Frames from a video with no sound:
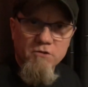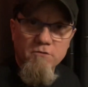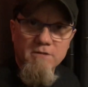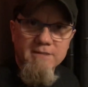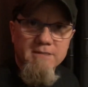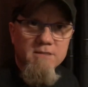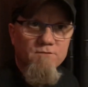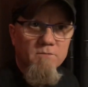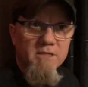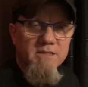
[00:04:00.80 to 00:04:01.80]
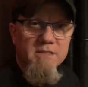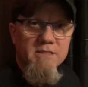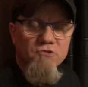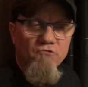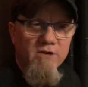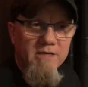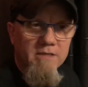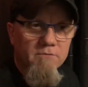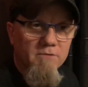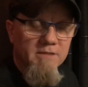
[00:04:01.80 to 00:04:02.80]
two releases from 1983,
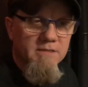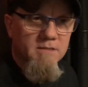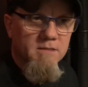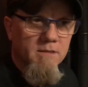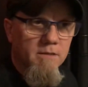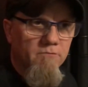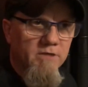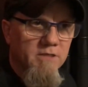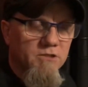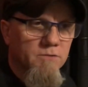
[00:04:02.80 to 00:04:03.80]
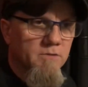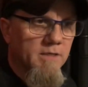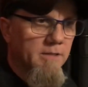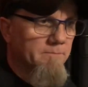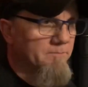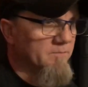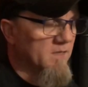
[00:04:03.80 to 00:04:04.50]
they released, uh, reissued um,